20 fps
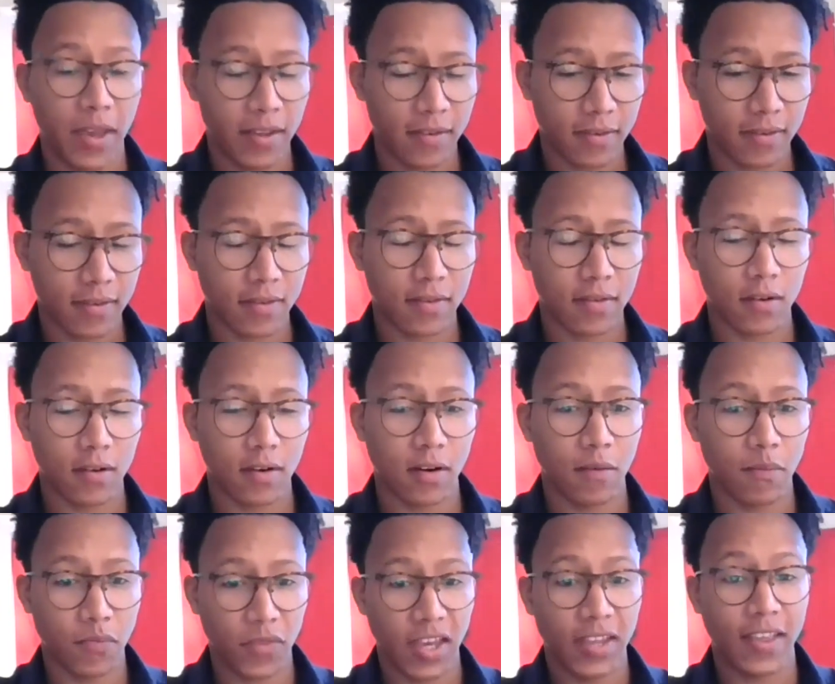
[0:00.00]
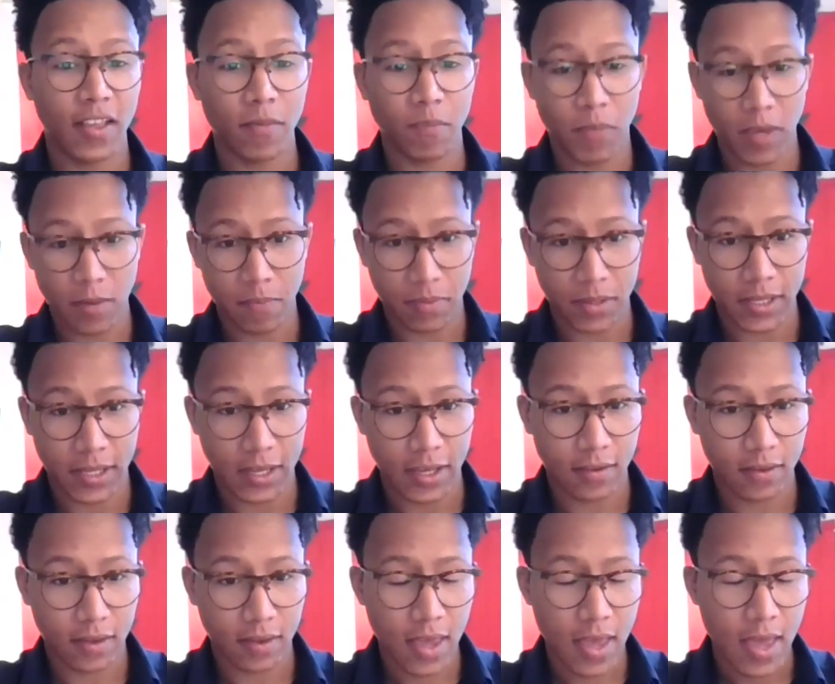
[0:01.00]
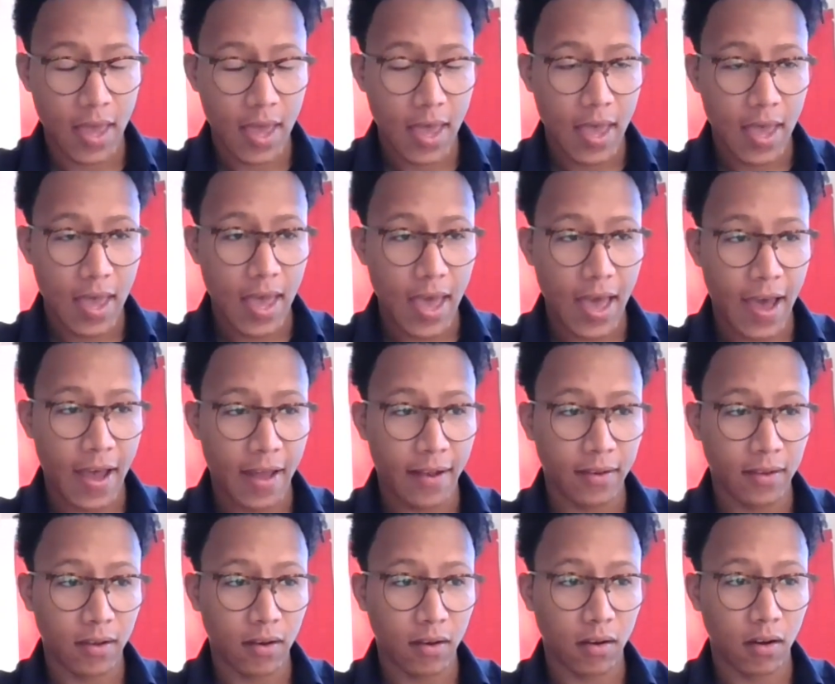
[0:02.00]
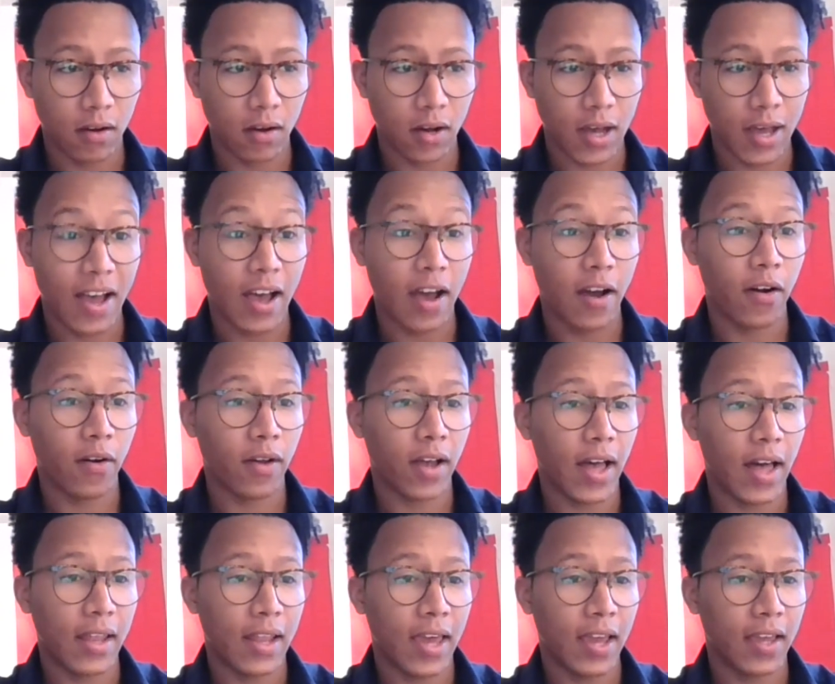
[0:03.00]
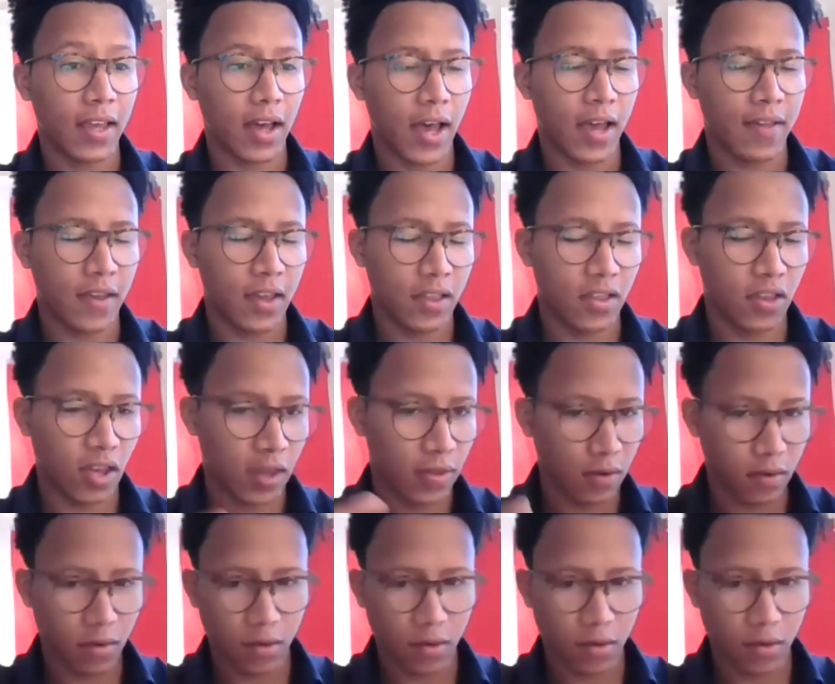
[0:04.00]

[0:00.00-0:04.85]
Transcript: And uh, uh, uh, like as a general idea here is that